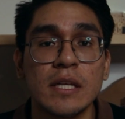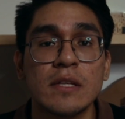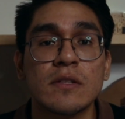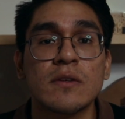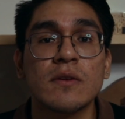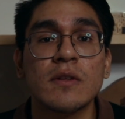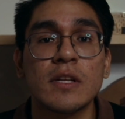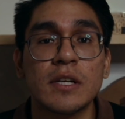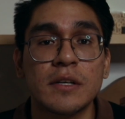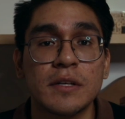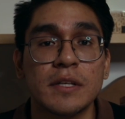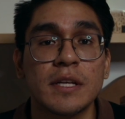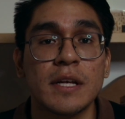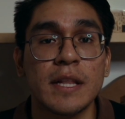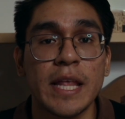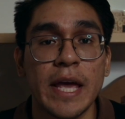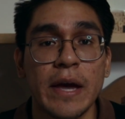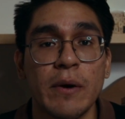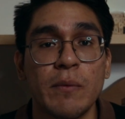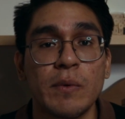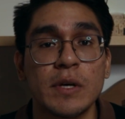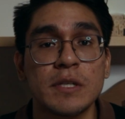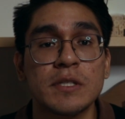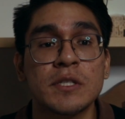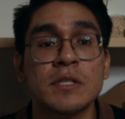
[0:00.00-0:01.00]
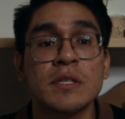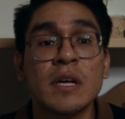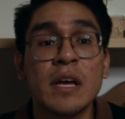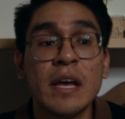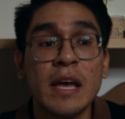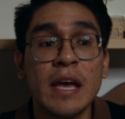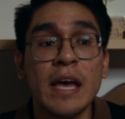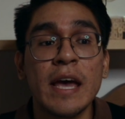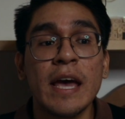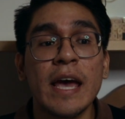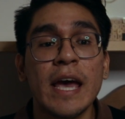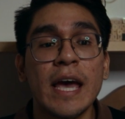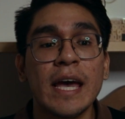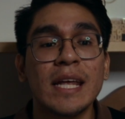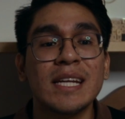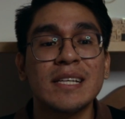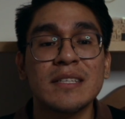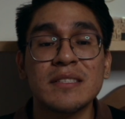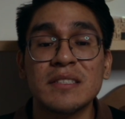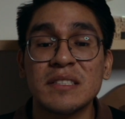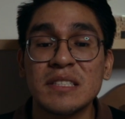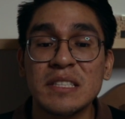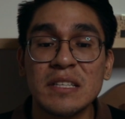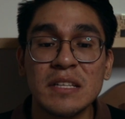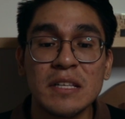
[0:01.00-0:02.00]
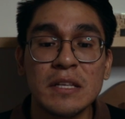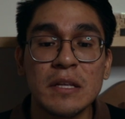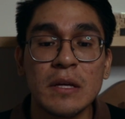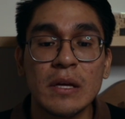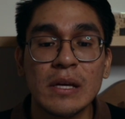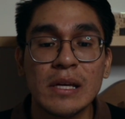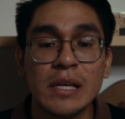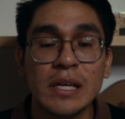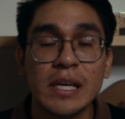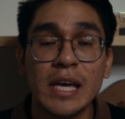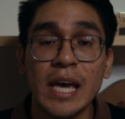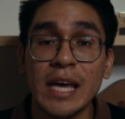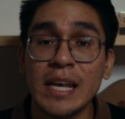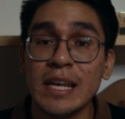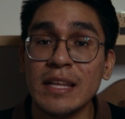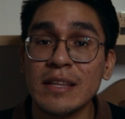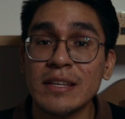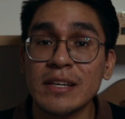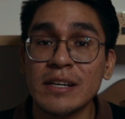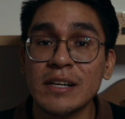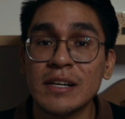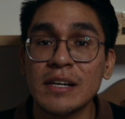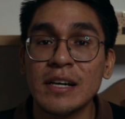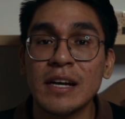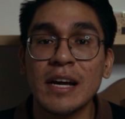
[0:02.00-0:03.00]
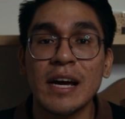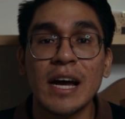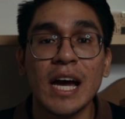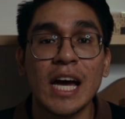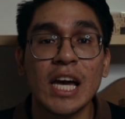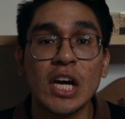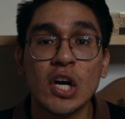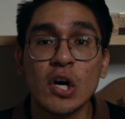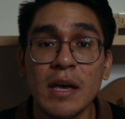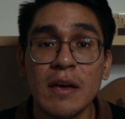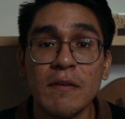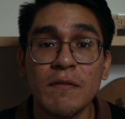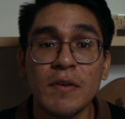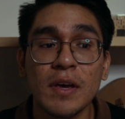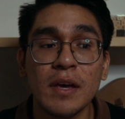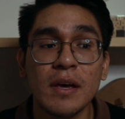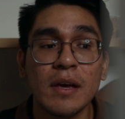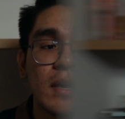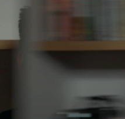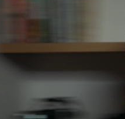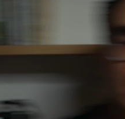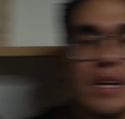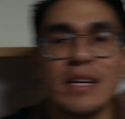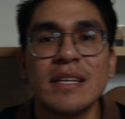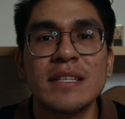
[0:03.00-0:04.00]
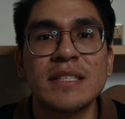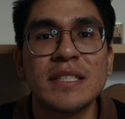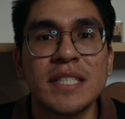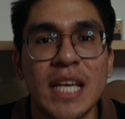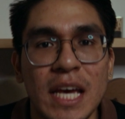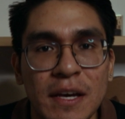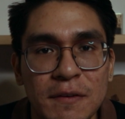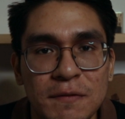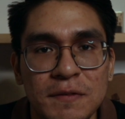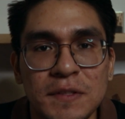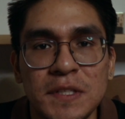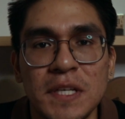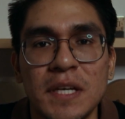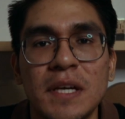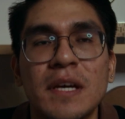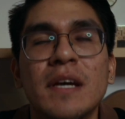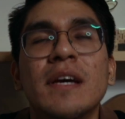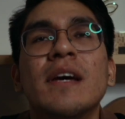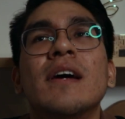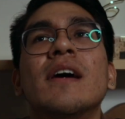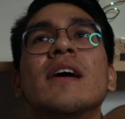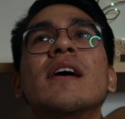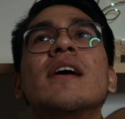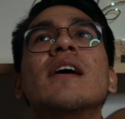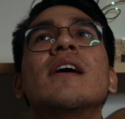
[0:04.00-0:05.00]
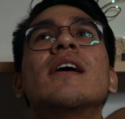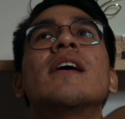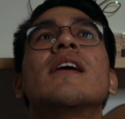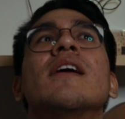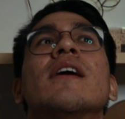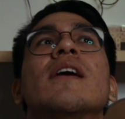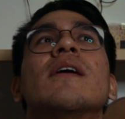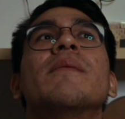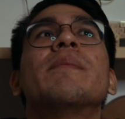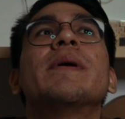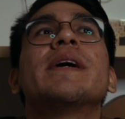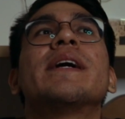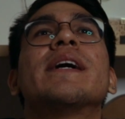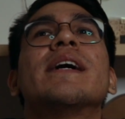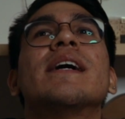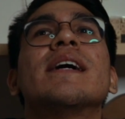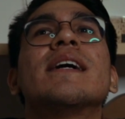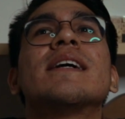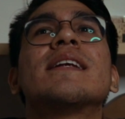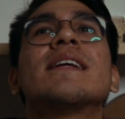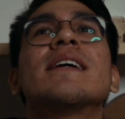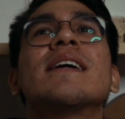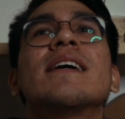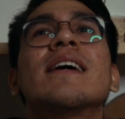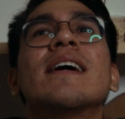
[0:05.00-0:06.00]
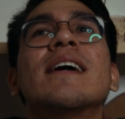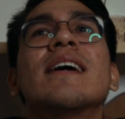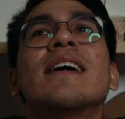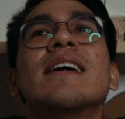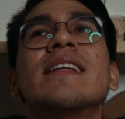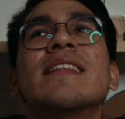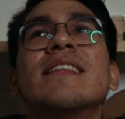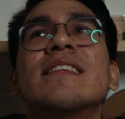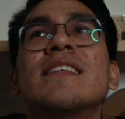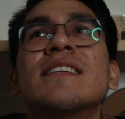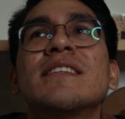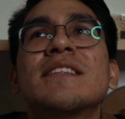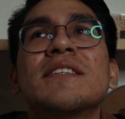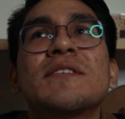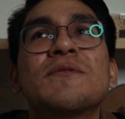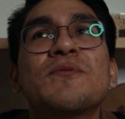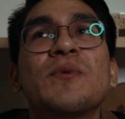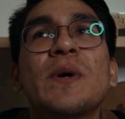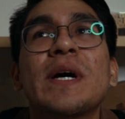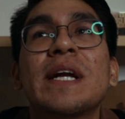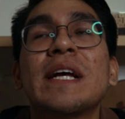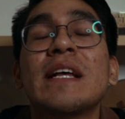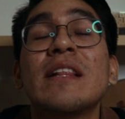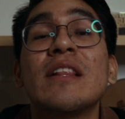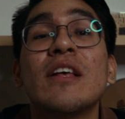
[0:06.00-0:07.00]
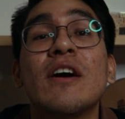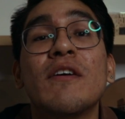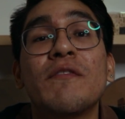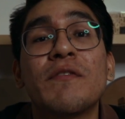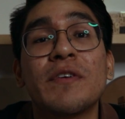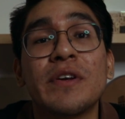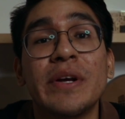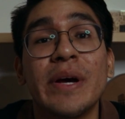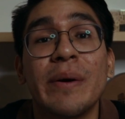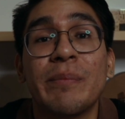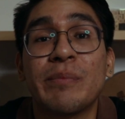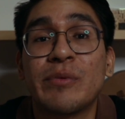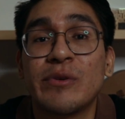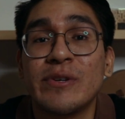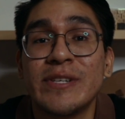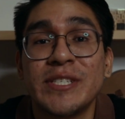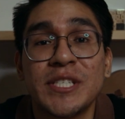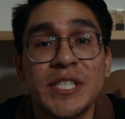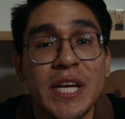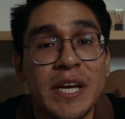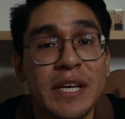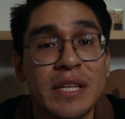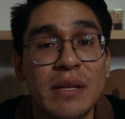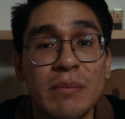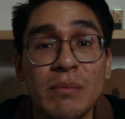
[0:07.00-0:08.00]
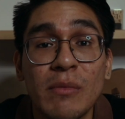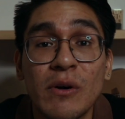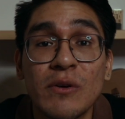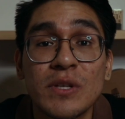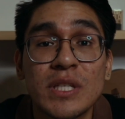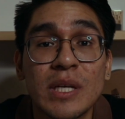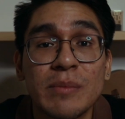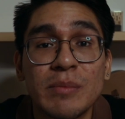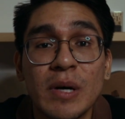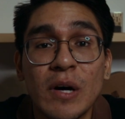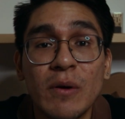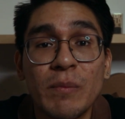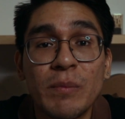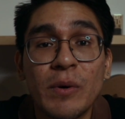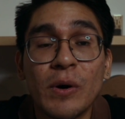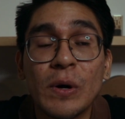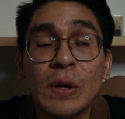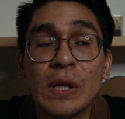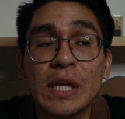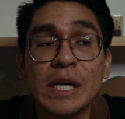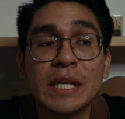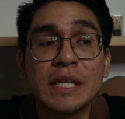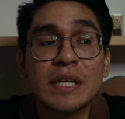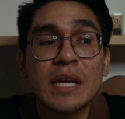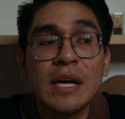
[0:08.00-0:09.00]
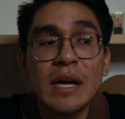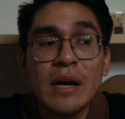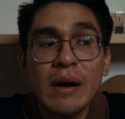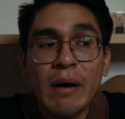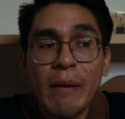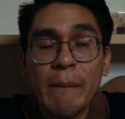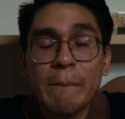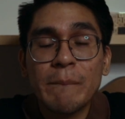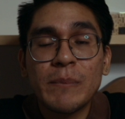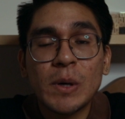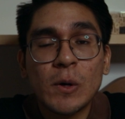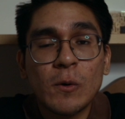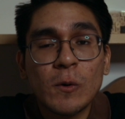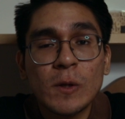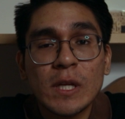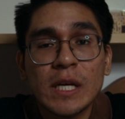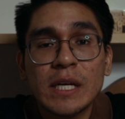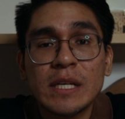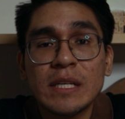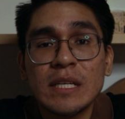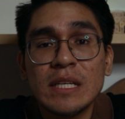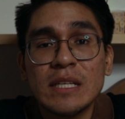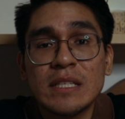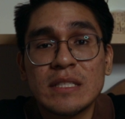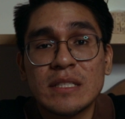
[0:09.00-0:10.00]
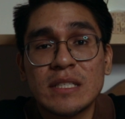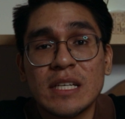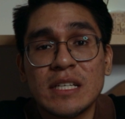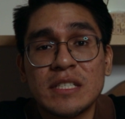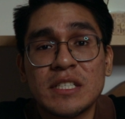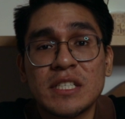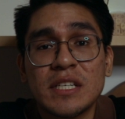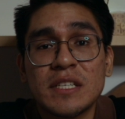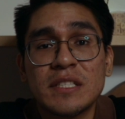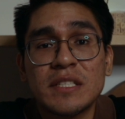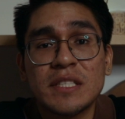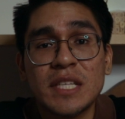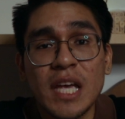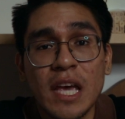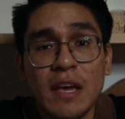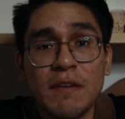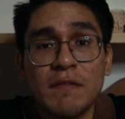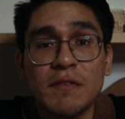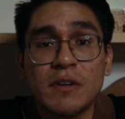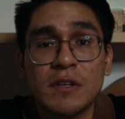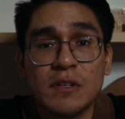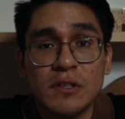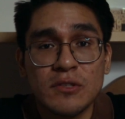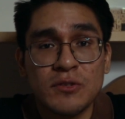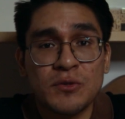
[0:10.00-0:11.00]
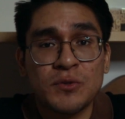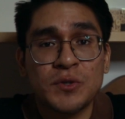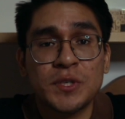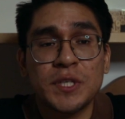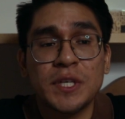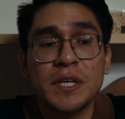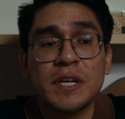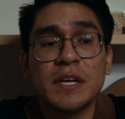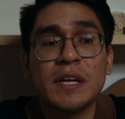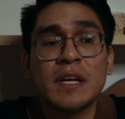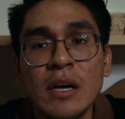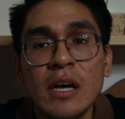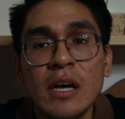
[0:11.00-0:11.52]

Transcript: to learn the language. And I'm still getting there. I hope maybe. Safety. Oh my God. This is what I love and I appreciate the most about Poland. Poland is such a safe country.